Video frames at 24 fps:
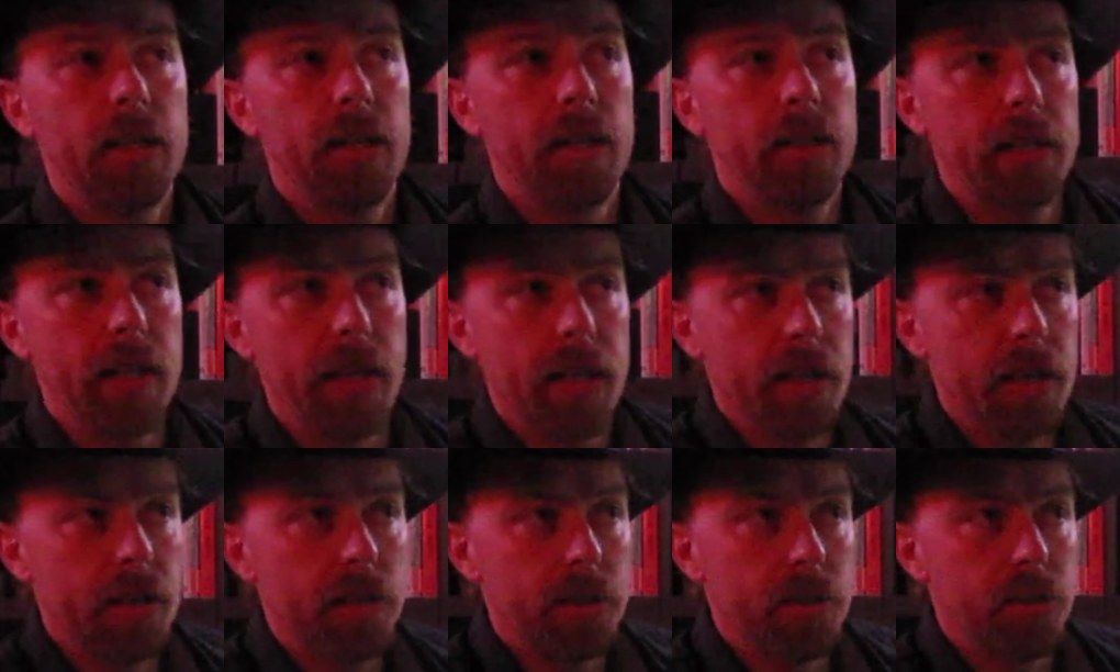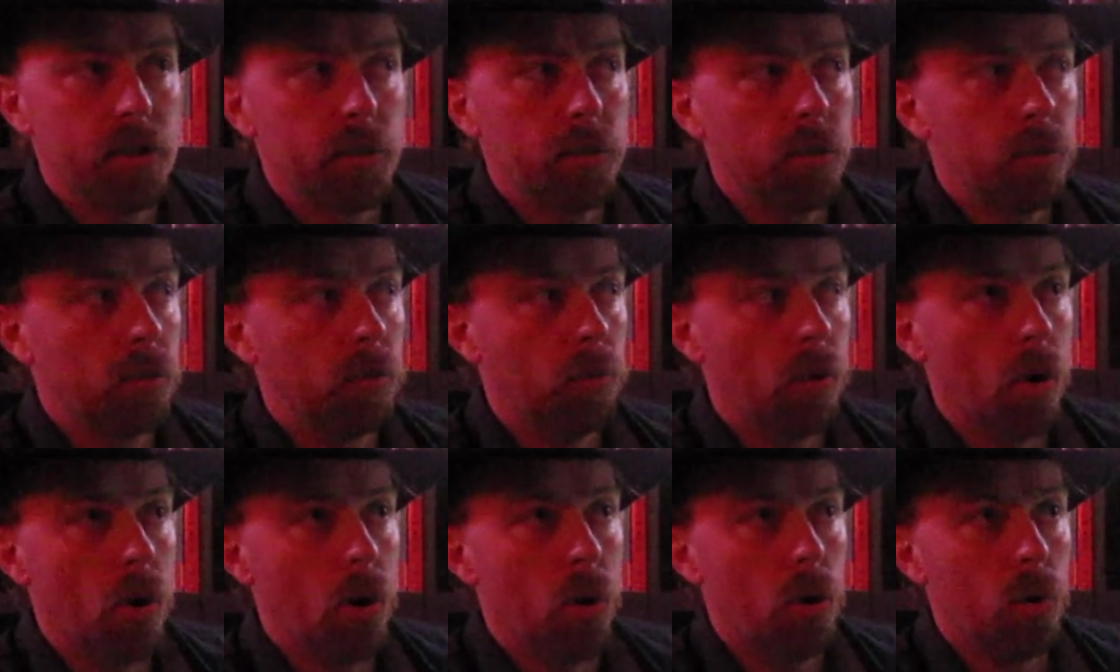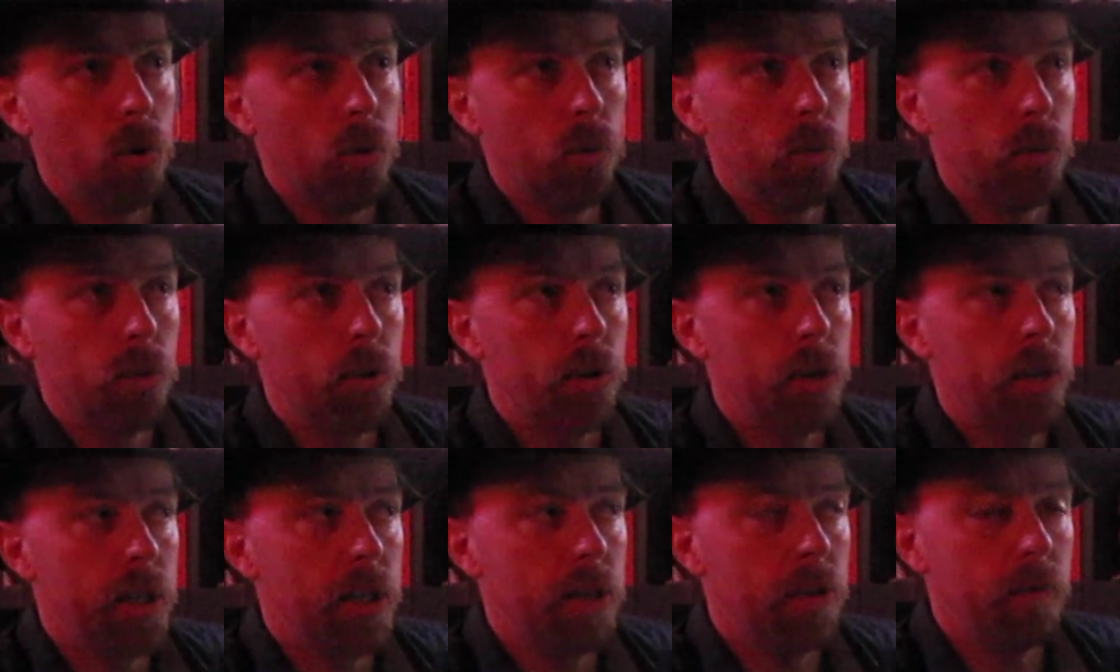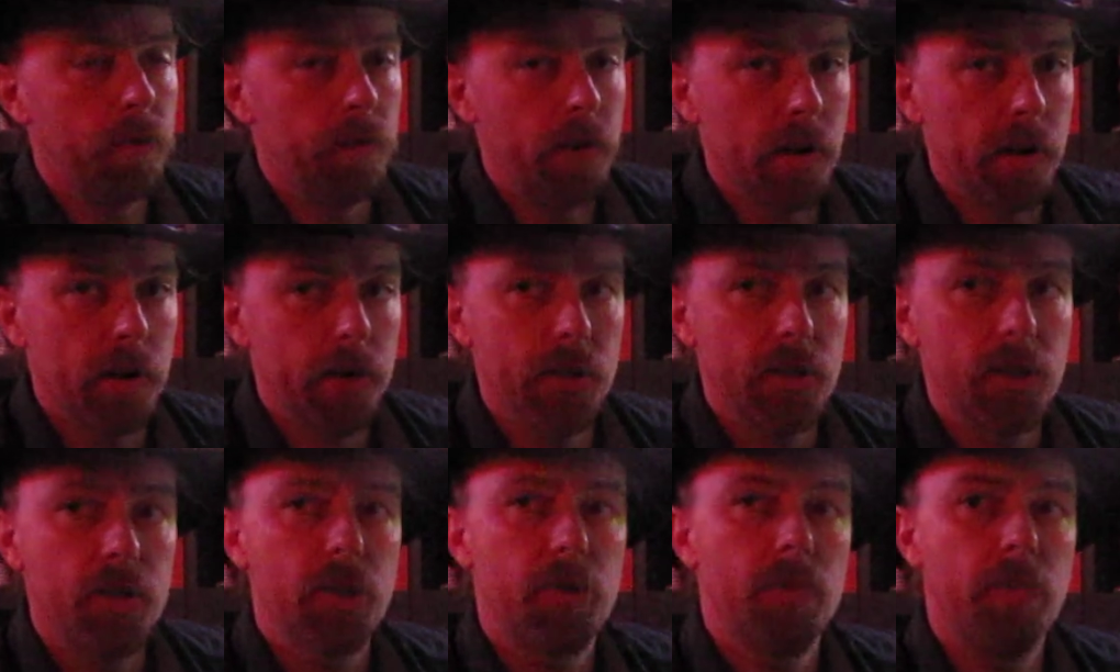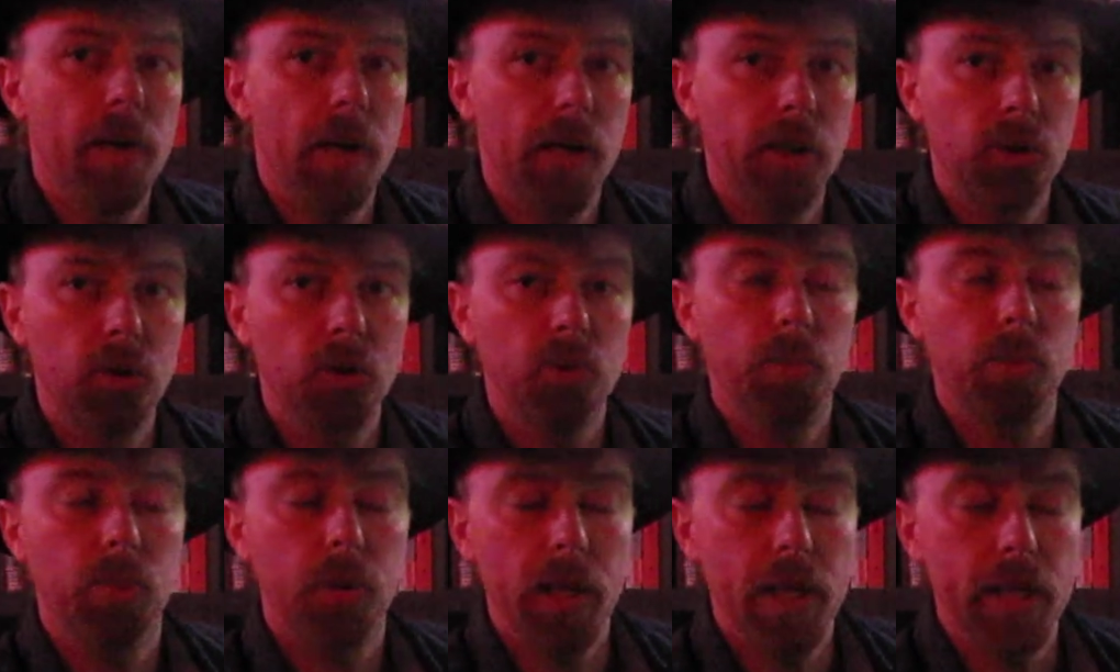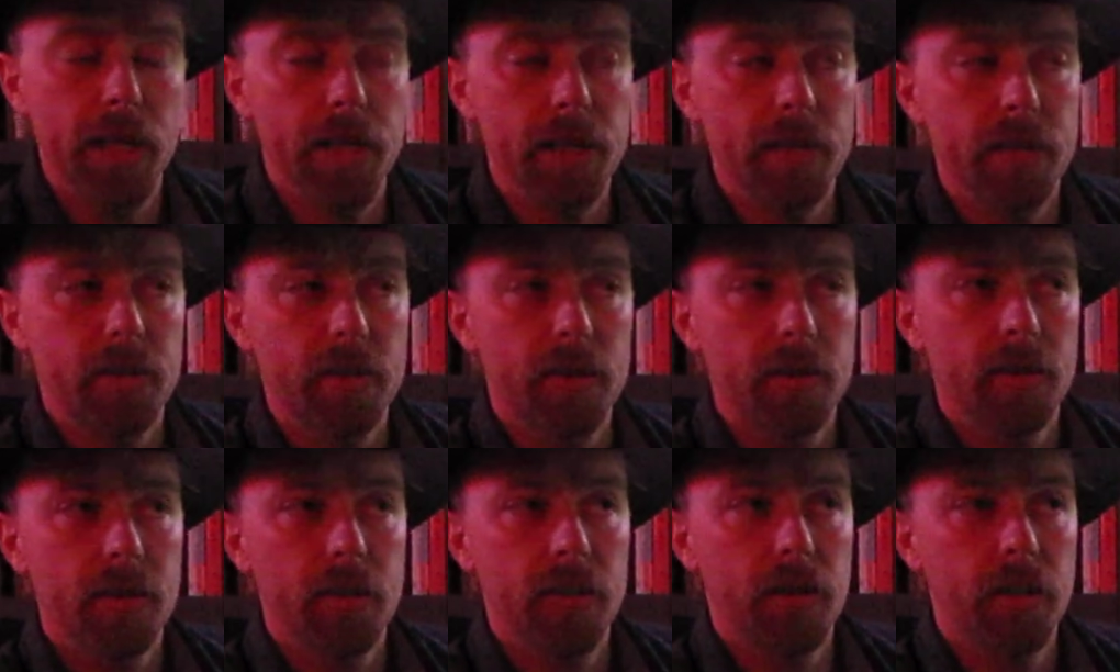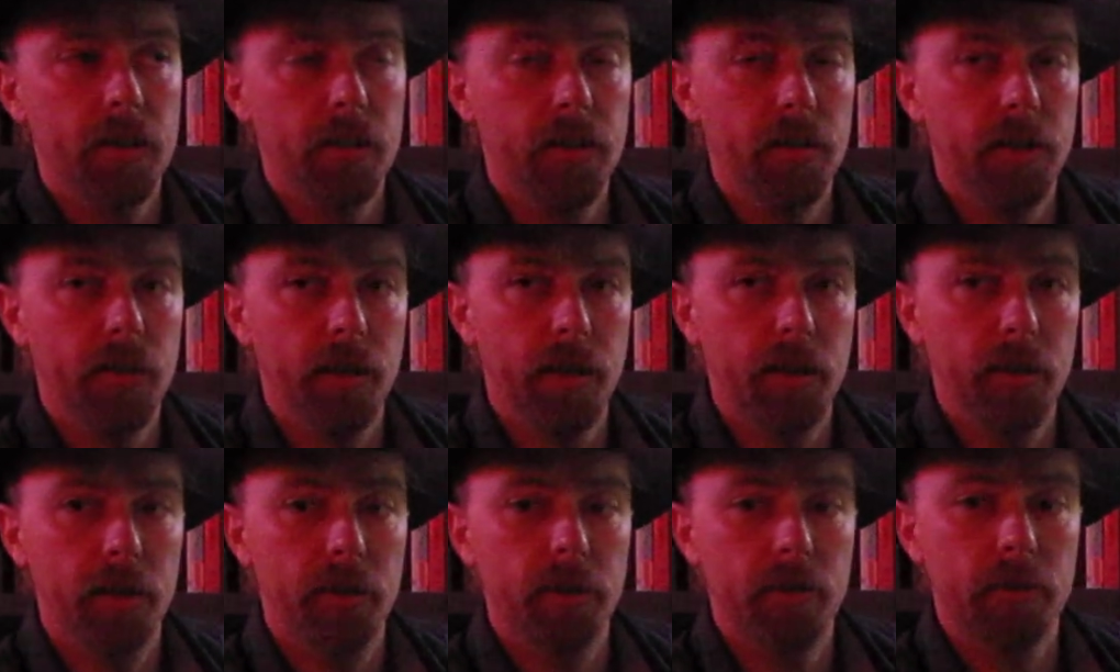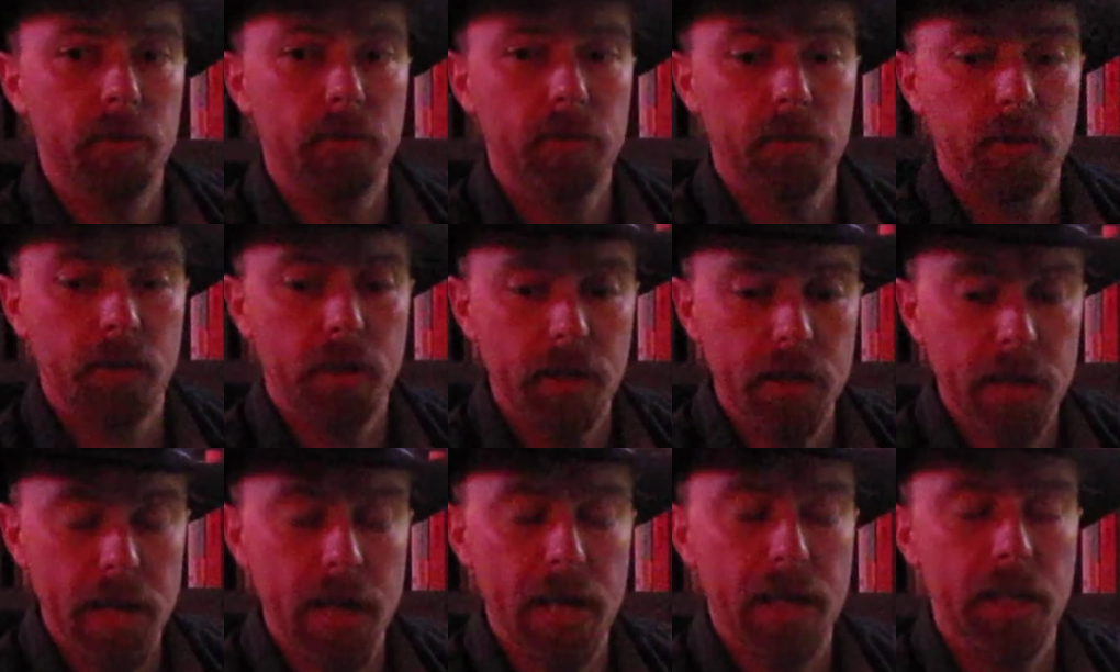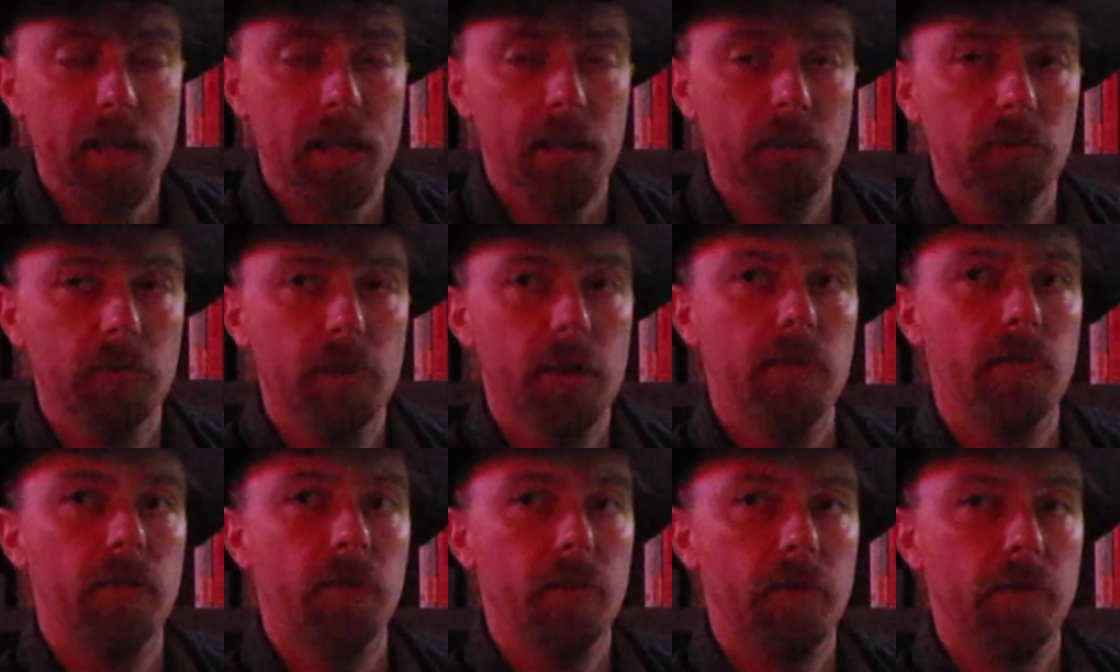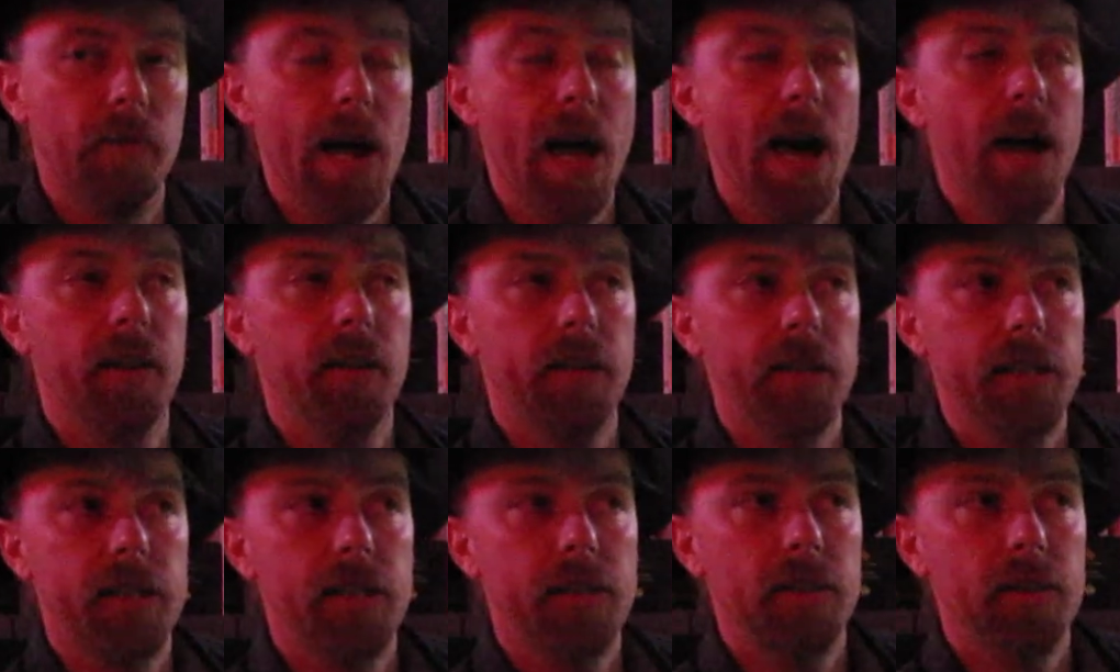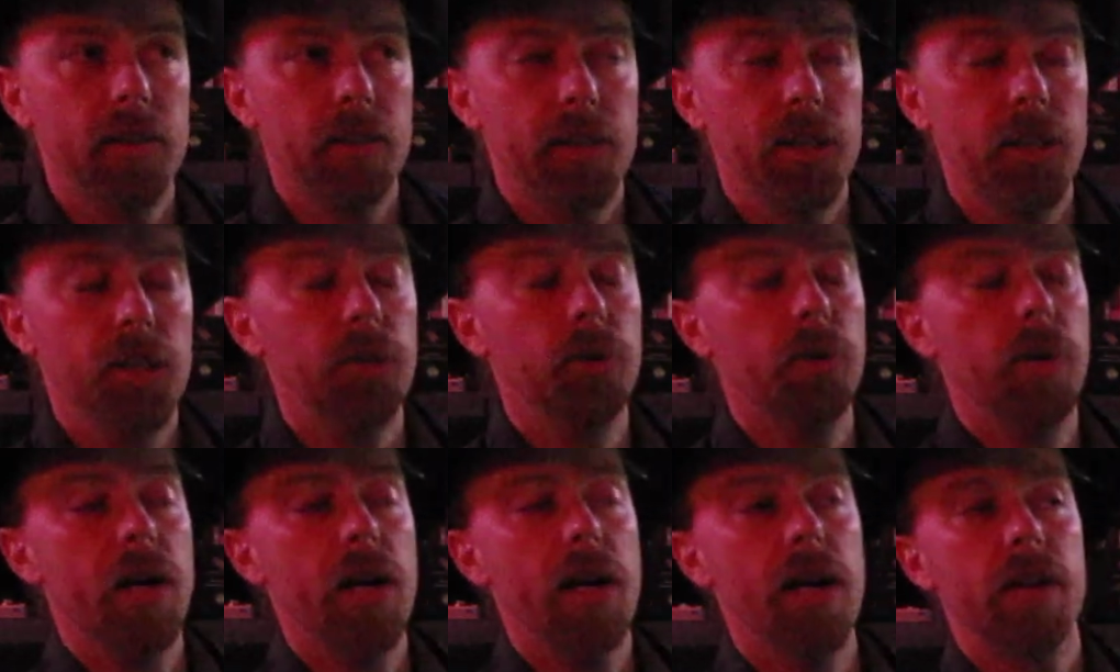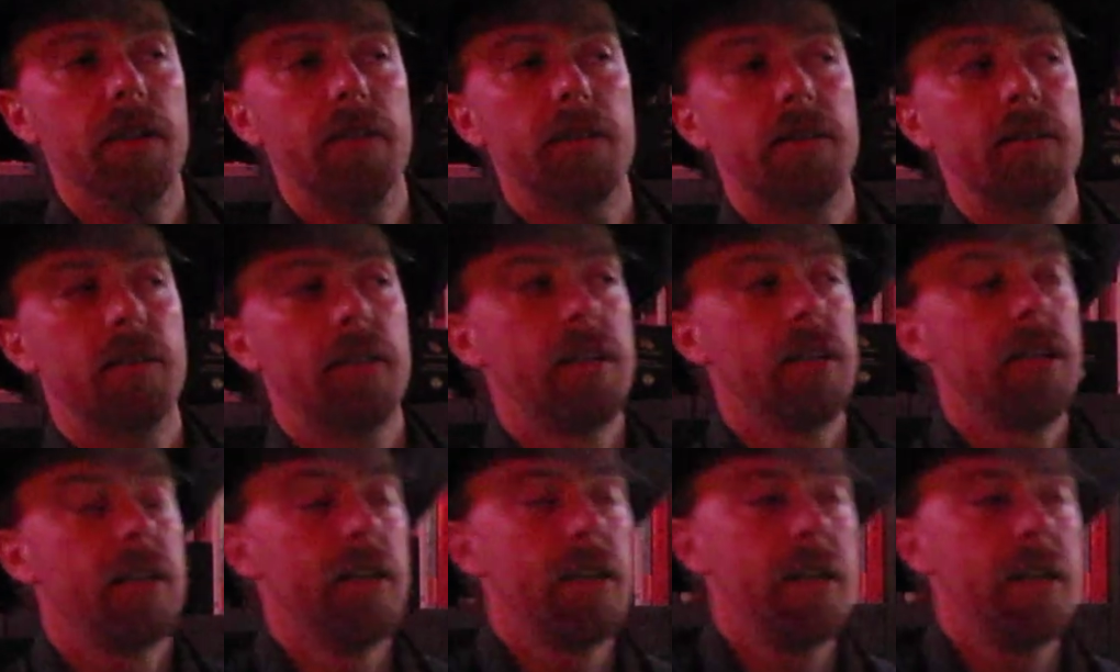that is grown in a very special place in the Connecticut River Valley in the U.S.